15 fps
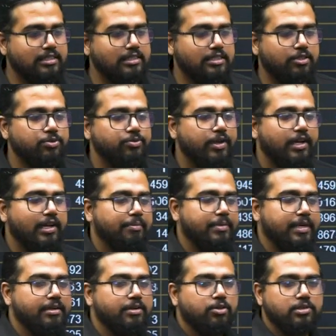reserves we have kept
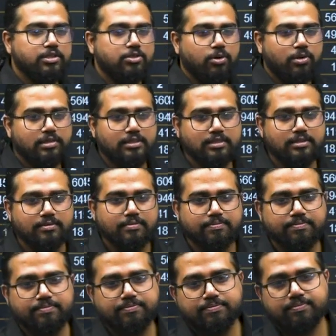in US dollars.
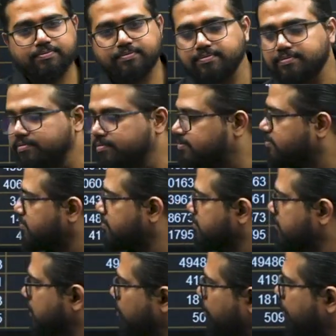
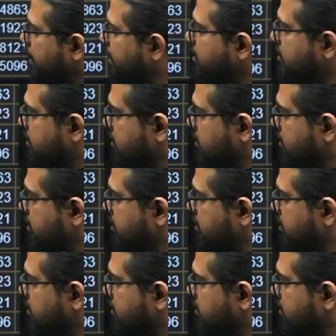Go ahead.